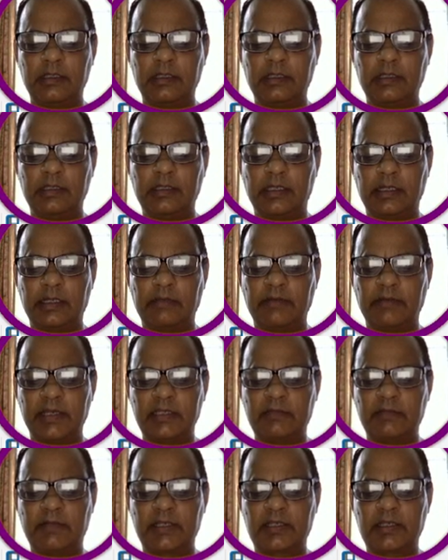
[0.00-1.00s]
the
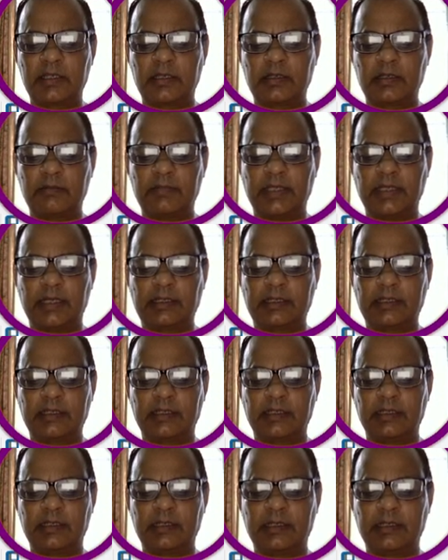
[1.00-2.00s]
revised version of that
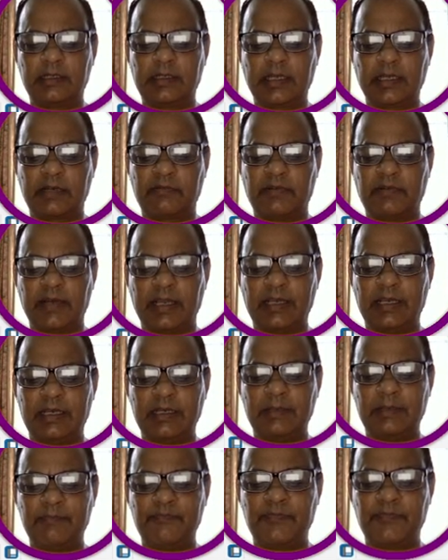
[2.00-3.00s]
text file
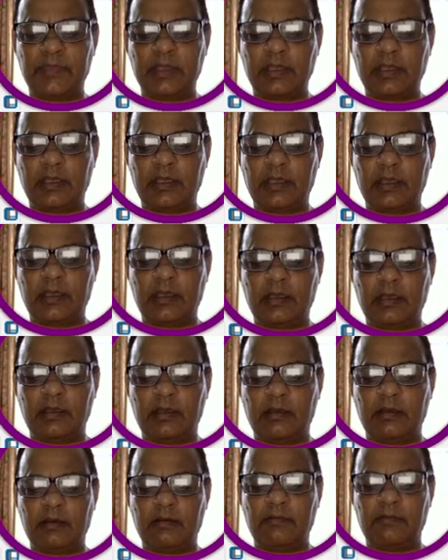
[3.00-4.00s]

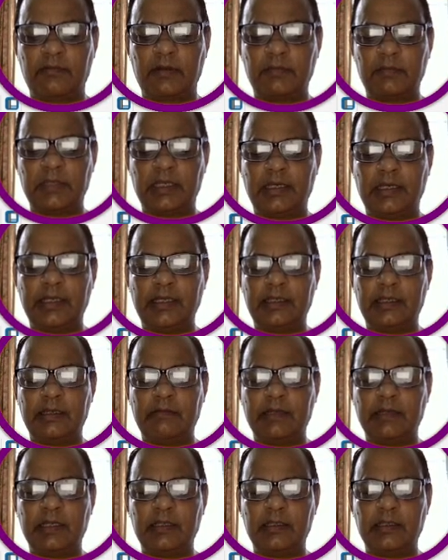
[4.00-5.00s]
from the link
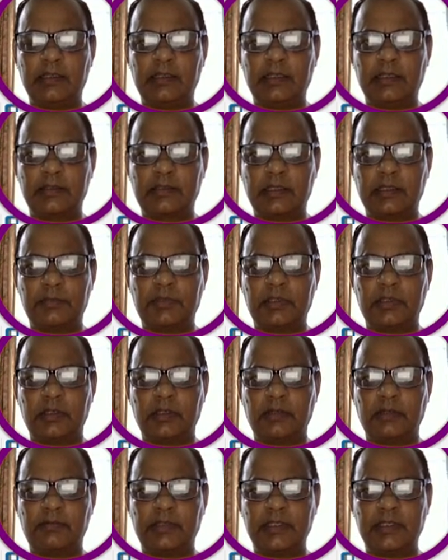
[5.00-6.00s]
given in the description
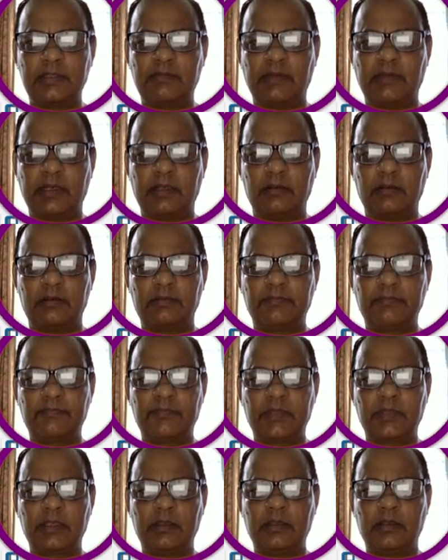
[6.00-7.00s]
of this video.
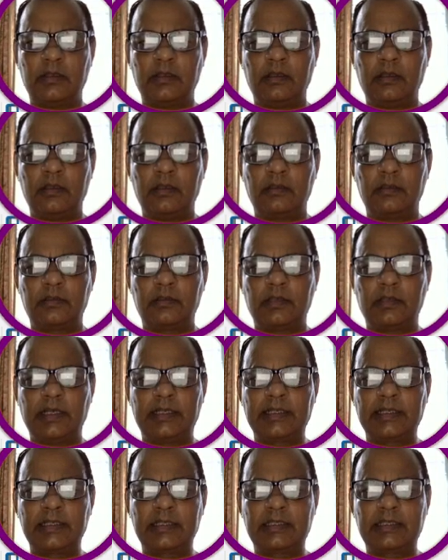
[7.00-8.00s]
So
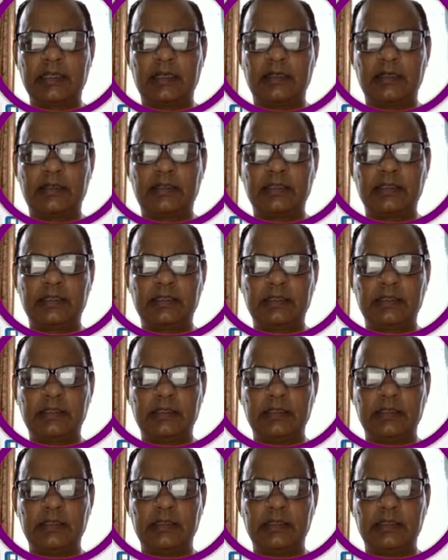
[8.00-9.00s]
let us start.
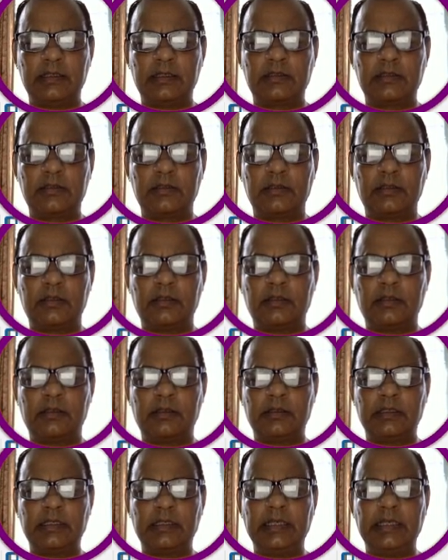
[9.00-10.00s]

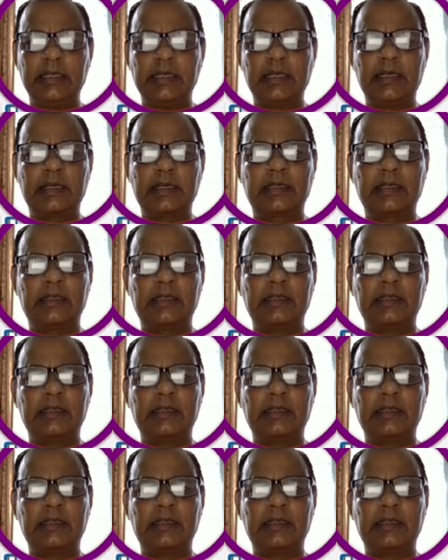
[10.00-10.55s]
So here,